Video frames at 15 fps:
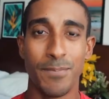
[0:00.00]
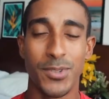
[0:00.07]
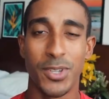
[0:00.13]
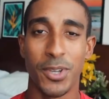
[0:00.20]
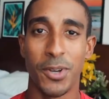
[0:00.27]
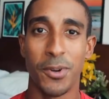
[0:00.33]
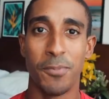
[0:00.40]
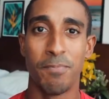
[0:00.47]

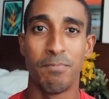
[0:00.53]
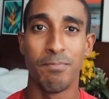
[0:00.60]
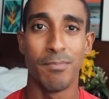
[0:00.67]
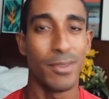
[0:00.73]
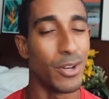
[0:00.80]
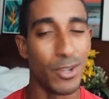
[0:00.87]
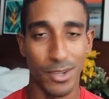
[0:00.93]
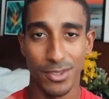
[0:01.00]
So
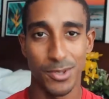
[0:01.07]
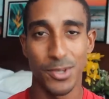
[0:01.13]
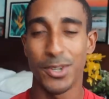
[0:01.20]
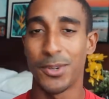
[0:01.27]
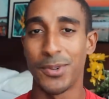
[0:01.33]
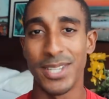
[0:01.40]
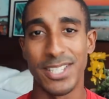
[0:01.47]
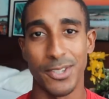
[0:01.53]
look, do
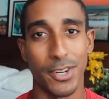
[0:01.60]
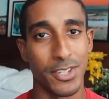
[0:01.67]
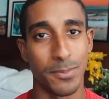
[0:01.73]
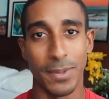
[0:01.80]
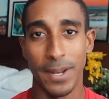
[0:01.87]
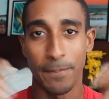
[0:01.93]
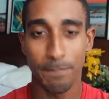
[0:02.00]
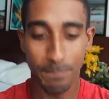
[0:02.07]
your
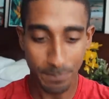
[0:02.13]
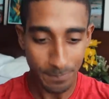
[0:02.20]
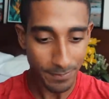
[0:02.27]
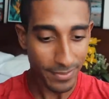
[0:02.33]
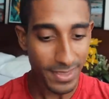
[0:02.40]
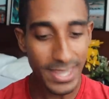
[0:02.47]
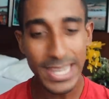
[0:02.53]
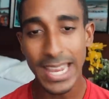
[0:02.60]
research, but
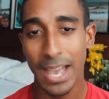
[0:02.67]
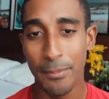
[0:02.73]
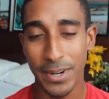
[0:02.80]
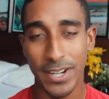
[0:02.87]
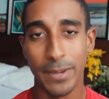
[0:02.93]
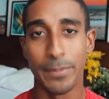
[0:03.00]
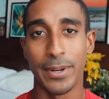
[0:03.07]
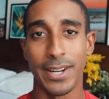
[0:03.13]
I'm
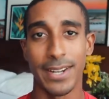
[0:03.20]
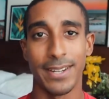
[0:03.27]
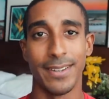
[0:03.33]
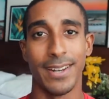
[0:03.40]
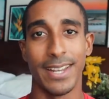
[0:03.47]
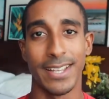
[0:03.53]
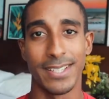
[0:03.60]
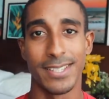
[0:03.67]
gonna put in
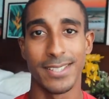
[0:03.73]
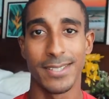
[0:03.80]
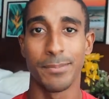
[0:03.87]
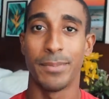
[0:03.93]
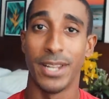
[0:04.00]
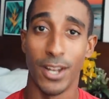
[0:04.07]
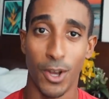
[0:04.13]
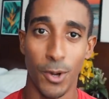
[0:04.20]
the links
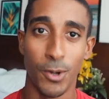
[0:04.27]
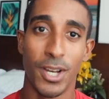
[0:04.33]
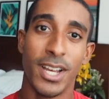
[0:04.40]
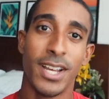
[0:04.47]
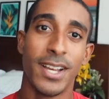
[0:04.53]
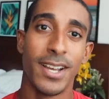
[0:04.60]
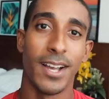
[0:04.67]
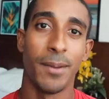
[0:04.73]
below.
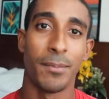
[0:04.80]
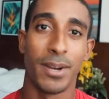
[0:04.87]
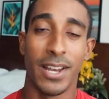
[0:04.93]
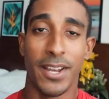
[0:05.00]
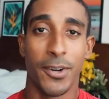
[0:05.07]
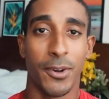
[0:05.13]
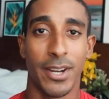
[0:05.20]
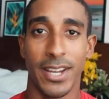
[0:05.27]

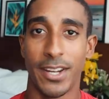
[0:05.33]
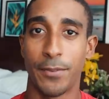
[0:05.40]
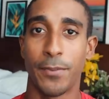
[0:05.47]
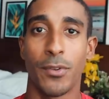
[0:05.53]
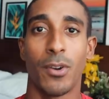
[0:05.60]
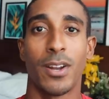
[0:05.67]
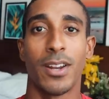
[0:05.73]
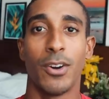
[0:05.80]
Click on it if
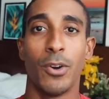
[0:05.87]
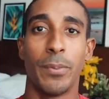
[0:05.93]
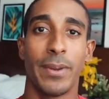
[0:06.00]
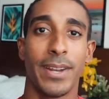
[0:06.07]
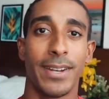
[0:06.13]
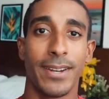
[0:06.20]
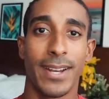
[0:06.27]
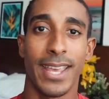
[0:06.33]
you wanna
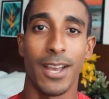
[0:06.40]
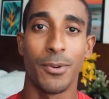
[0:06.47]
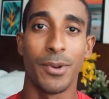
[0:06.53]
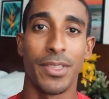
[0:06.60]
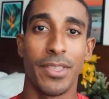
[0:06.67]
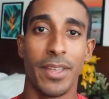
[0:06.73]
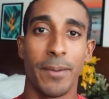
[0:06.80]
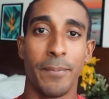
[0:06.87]
open an account
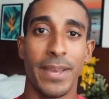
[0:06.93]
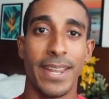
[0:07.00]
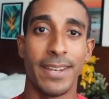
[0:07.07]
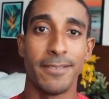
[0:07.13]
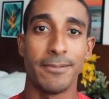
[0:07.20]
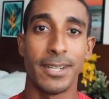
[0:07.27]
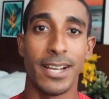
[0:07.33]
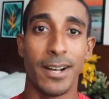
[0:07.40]
with them,
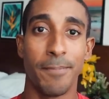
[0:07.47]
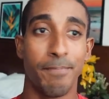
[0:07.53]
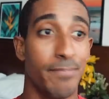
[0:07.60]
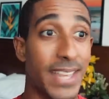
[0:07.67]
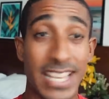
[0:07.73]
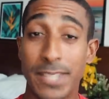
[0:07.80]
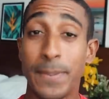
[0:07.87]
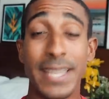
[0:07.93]
and
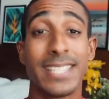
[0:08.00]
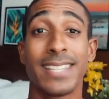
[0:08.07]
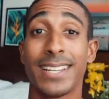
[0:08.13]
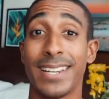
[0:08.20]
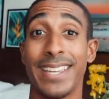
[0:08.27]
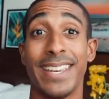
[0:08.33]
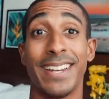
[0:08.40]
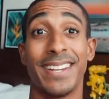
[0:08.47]
that's
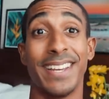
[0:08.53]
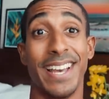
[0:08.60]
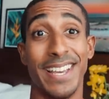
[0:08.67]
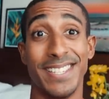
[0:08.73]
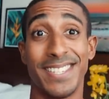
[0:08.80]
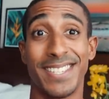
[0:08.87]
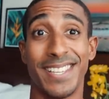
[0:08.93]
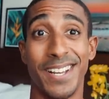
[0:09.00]
basically it,
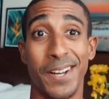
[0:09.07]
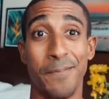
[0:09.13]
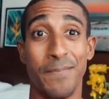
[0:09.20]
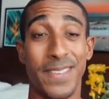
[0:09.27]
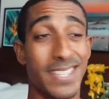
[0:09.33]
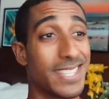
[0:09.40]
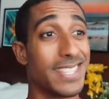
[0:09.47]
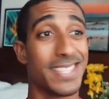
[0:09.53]
guys.
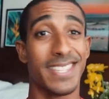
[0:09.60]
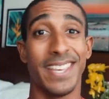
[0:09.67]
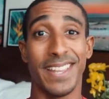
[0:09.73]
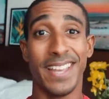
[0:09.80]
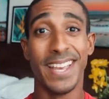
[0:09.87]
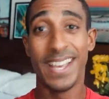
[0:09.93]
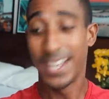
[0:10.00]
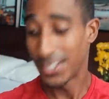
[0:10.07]
This is it.